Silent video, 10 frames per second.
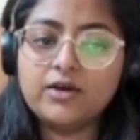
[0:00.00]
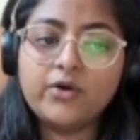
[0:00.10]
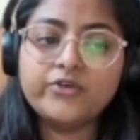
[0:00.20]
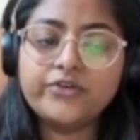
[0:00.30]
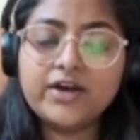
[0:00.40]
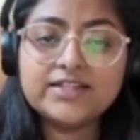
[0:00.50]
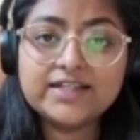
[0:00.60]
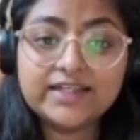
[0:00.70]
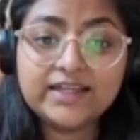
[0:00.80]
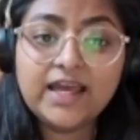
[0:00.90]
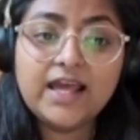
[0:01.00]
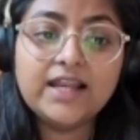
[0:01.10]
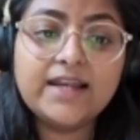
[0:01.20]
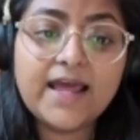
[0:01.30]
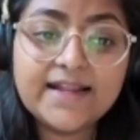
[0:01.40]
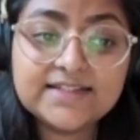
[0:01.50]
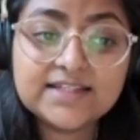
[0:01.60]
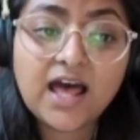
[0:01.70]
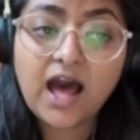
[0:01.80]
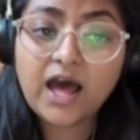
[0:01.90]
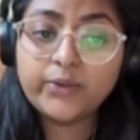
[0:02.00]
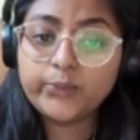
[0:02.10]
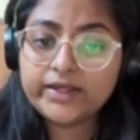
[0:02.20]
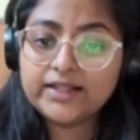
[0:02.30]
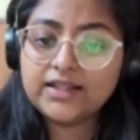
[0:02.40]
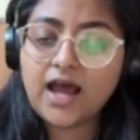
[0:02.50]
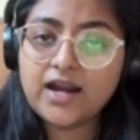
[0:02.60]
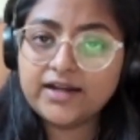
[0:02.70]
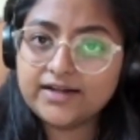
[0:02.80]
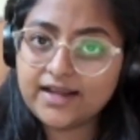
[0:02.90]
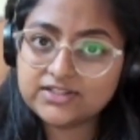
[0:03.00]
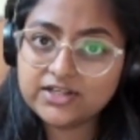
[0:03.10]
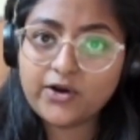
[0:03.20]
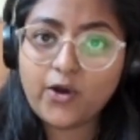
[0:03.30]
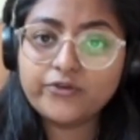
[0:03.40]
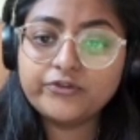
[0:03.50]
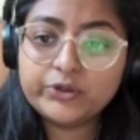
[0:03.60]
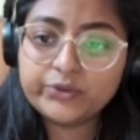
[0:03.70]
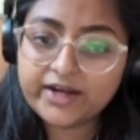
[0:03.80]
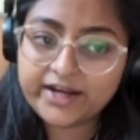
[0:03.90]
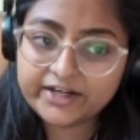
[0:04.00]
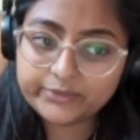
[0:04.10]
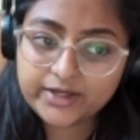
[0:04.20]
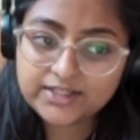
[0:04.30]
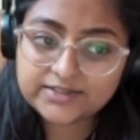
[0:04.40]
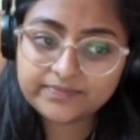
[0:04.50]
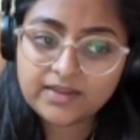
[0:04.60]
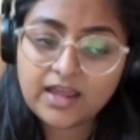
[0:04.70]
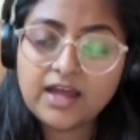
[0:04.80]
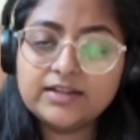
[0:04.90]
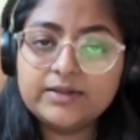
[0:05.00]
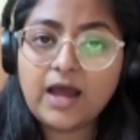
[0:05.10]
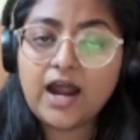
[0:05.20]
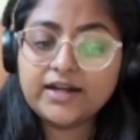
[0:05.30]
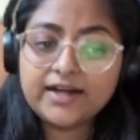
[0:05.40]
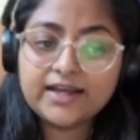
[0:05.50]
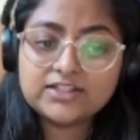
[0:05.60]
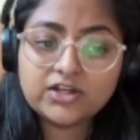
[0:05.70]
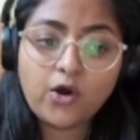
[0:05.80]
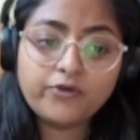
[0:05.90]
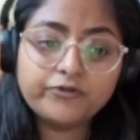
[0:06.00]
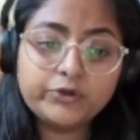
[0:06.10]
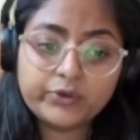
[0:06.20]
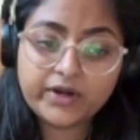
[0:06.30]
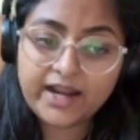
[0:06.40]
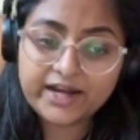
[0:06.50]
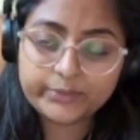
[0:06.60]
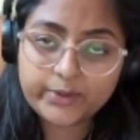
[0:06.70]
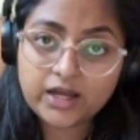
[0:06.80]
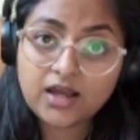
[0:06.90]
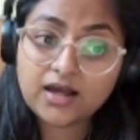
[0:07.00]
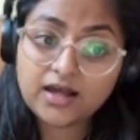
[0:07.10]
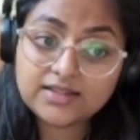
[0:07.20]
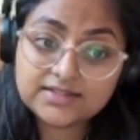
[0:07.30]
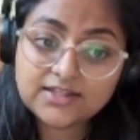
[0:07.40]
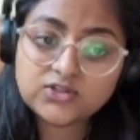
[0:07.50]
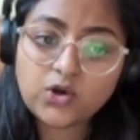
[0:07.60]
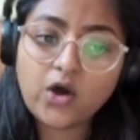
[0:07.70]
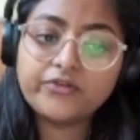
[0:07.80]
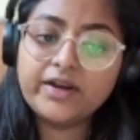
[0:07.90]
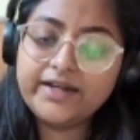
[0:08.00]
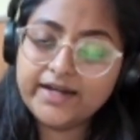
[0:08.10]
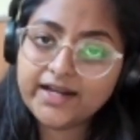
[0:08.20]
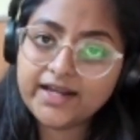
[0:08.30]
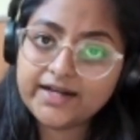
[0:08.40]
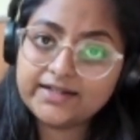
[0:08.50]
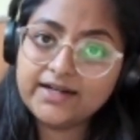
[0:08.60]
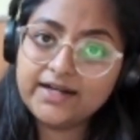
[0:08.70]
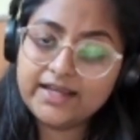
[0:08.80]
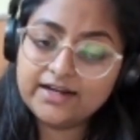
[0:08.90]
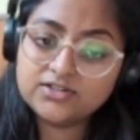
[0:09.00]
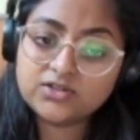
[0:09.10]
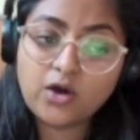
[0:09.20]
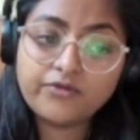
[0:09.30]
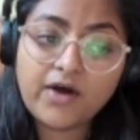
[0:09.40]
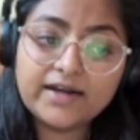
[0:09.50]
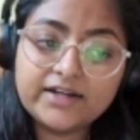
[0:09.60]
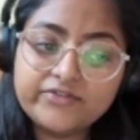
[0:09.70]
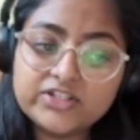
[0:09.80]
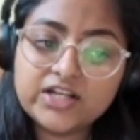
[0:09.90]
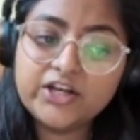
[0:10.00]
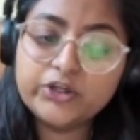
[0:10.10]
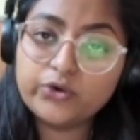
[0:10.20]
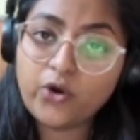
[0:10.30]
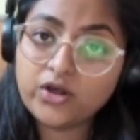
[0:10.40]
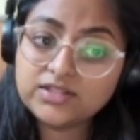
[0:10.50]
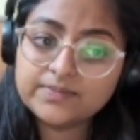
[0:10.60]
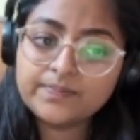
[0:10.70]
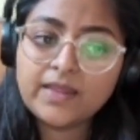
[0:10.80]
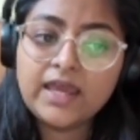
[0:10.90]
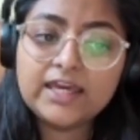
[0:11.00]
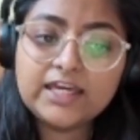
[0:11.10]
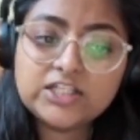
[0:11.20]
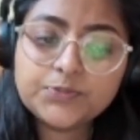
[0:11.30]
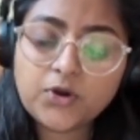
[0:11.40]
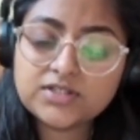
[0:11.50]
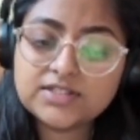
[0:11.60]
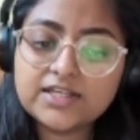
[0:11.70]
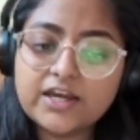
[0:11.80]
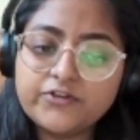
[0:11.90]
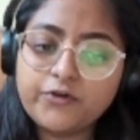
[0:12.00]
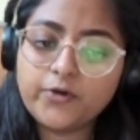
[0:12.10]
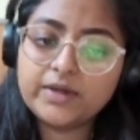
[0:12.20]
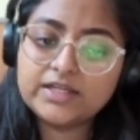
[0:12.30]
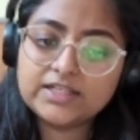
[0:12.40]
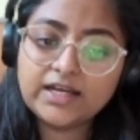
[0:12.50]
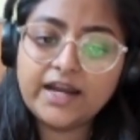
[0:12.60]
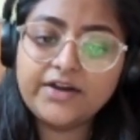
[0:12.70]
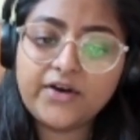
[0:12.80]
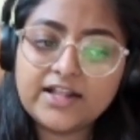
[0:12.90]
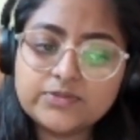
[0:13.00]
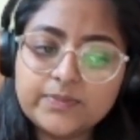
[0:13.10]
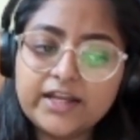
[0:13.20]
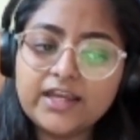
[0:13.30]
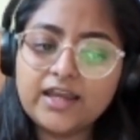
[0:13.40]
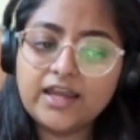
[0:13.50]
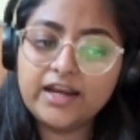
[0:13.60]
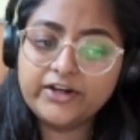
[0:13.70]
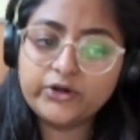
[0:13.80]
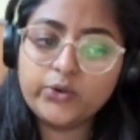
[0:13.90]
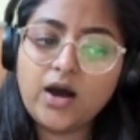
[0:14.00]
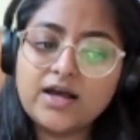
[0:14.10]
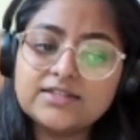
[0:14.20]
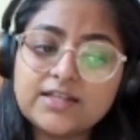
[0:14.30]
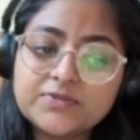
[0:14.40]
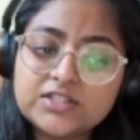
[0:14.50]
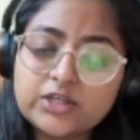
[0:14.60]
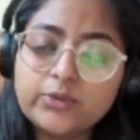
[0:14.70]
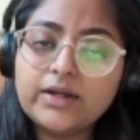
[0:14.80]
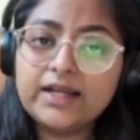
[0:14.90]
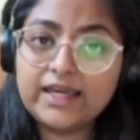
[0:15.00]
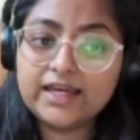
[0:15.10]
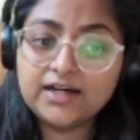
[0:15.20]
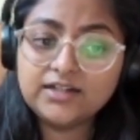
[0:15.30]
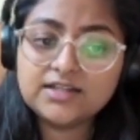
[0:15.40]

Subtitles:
Firstly, let's unveil the architecture of neural networks. The architecture of neural network consists of interconnected layers of artificial neurons, each processing information and transmitting it to a subsequent layers.